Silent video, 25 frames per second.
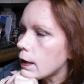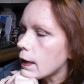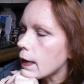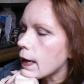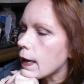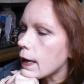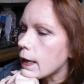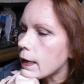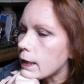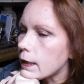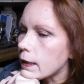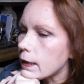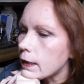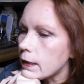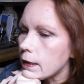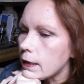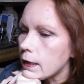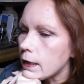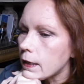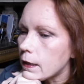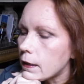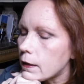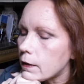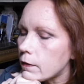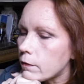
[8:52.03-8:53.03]
at
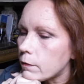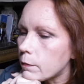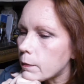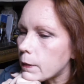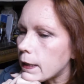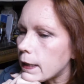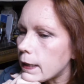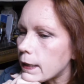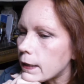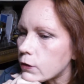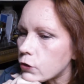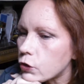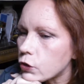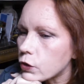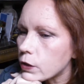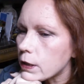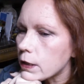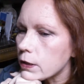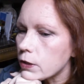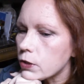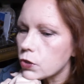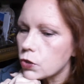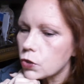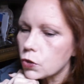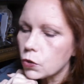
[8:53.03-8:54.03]
any of my
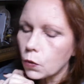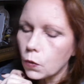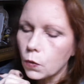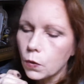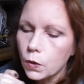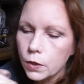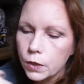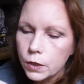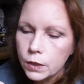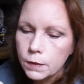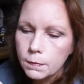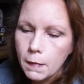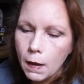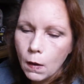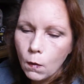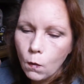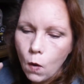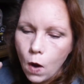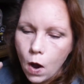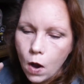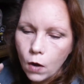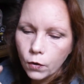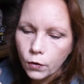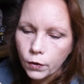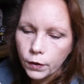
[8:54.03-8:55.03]
drugstores, my
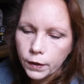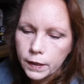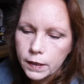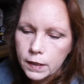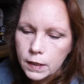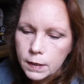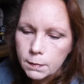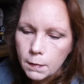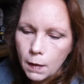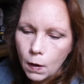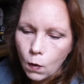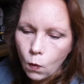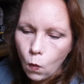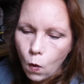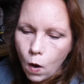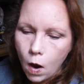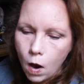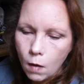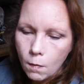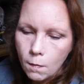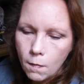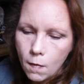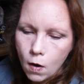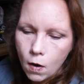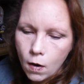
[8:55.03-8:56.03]
Walgreens, my
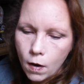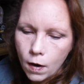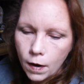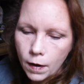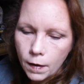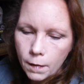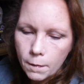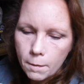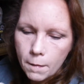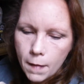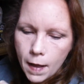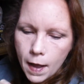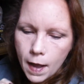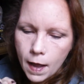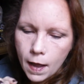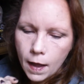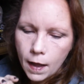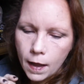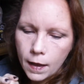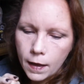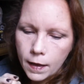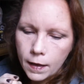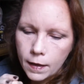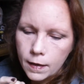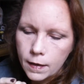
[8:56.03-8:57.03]
Walmart,
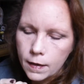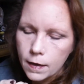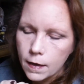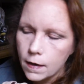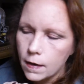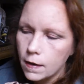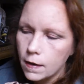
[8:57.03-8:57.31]
my